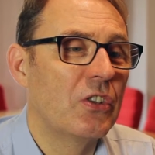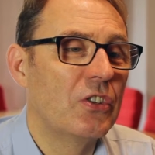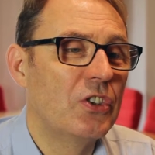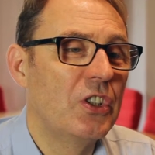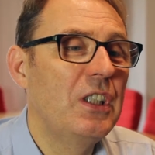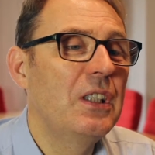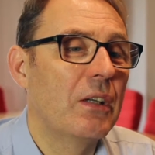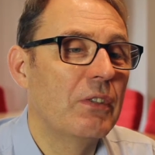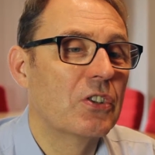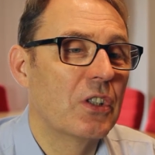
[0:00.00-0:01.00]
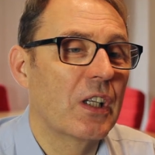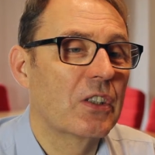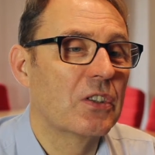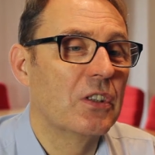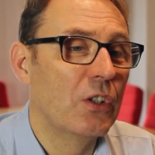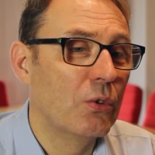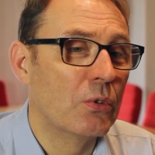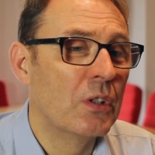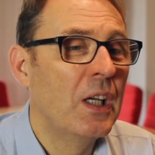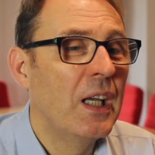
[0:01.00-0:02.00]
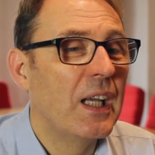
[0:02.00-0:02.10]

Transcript: that gene-level selection alone